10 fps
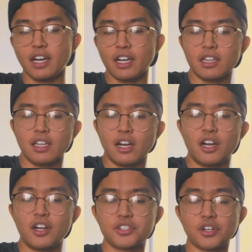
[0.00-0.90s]
a
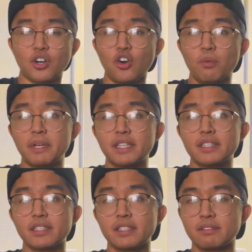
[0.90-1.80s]
large
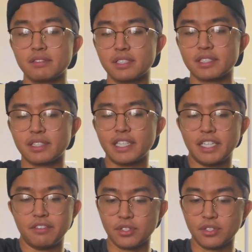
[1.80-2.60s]
open sleeve.